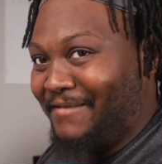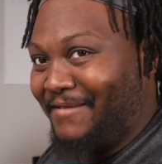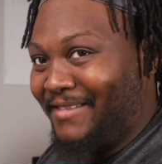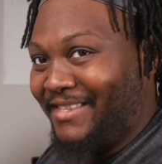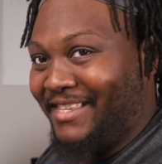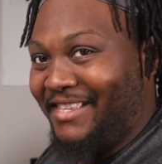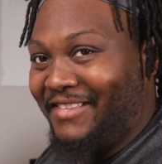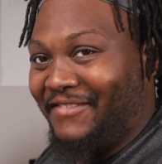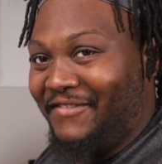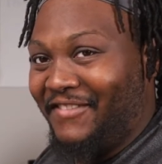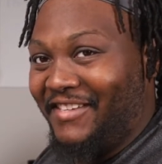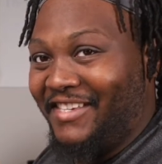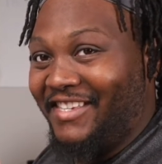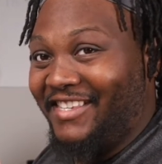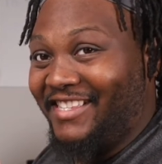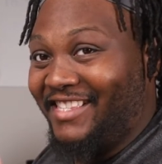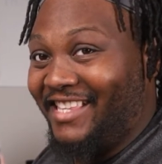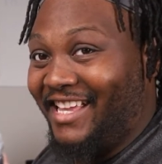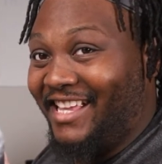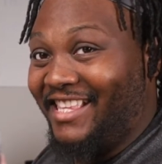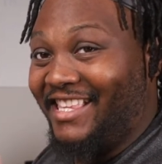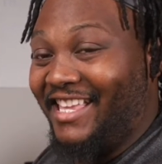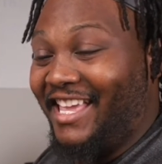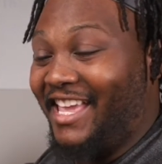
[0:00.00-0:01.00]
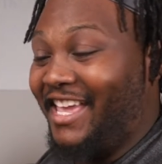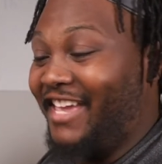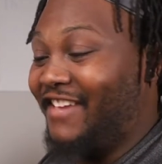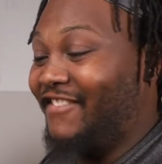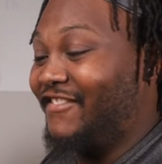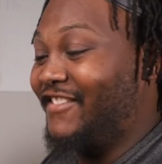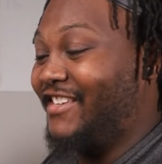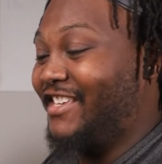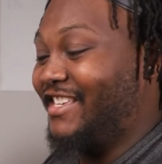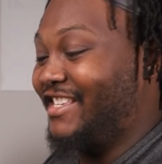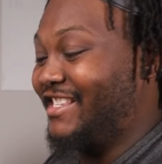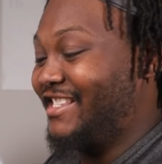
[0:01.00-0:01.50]
but this feels like the
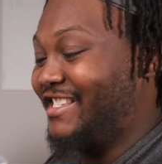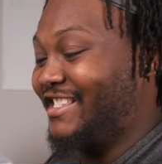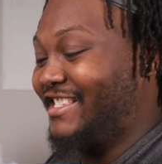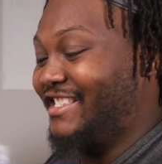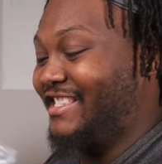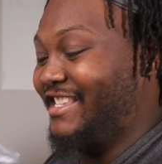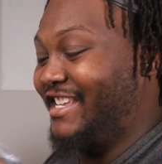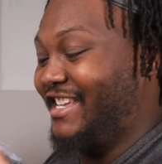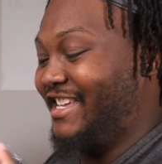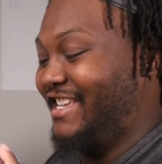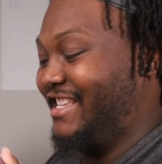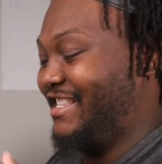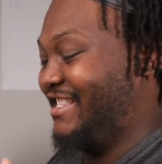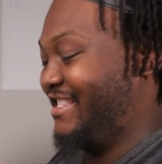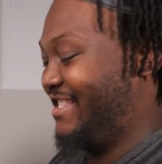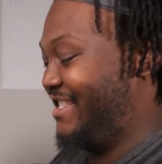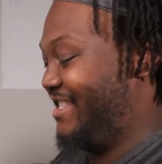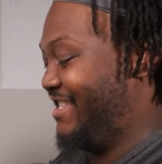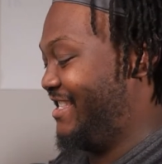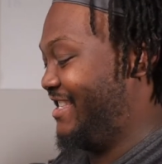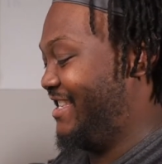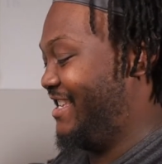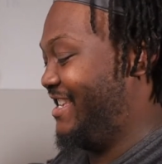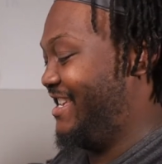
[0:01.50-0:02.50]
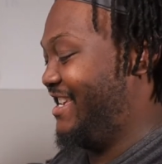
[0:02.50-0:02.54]
heaviest lens